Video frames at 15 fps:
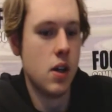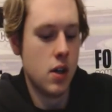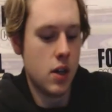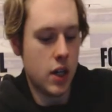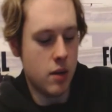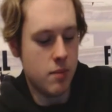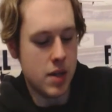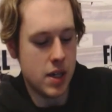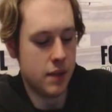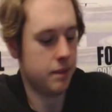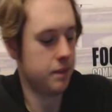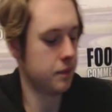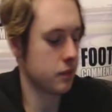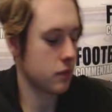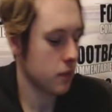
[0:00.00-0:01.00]
It'll be
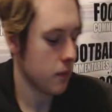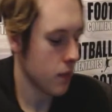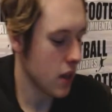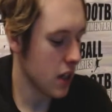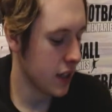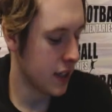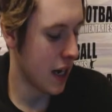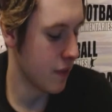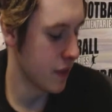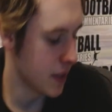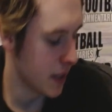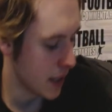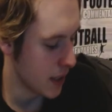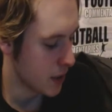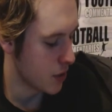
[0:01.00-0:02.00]
David De
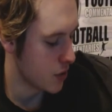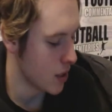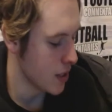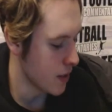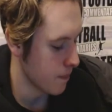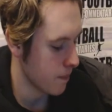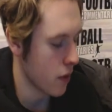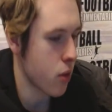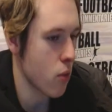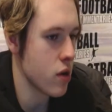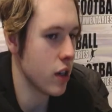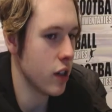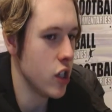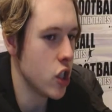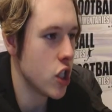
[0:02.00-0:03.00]
Gea to take the 3
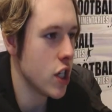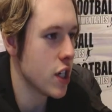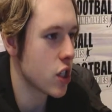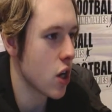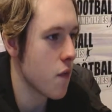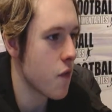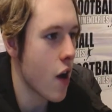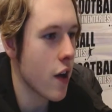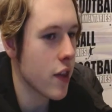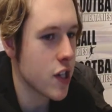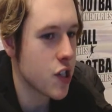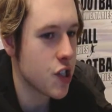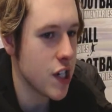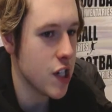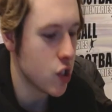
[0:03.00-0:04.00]
clean sheets so far this
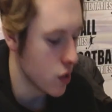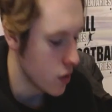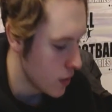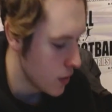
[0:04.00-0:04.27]
season.